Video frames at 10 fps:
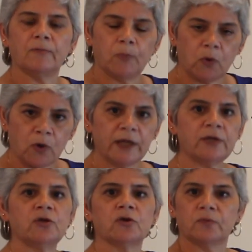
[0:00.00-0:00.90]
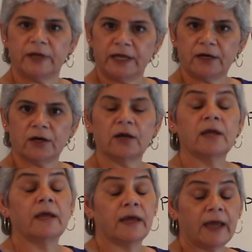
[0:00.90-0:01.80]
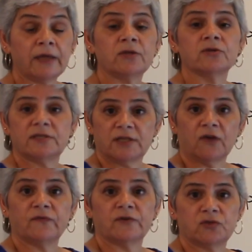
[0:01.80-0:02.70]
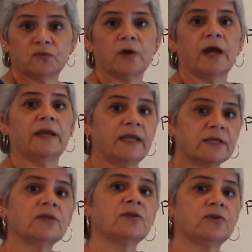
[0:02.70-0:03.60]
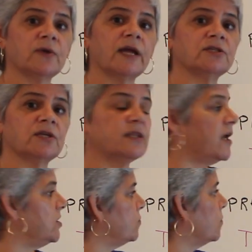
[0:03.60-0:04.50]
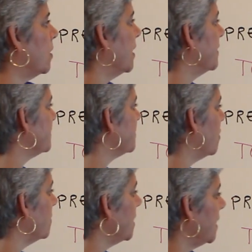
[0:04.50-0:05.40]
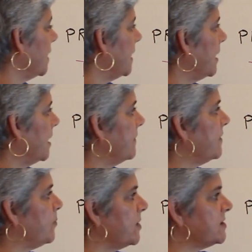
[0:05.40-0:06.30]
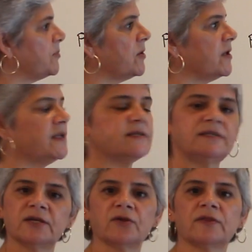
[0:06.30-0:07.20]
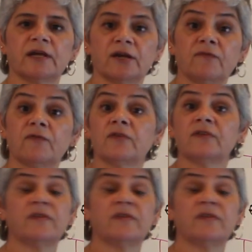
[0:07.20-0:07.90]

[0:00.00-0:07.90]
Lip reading: point your reader and yourself as you write into the direction that you want. So the principle is still there for the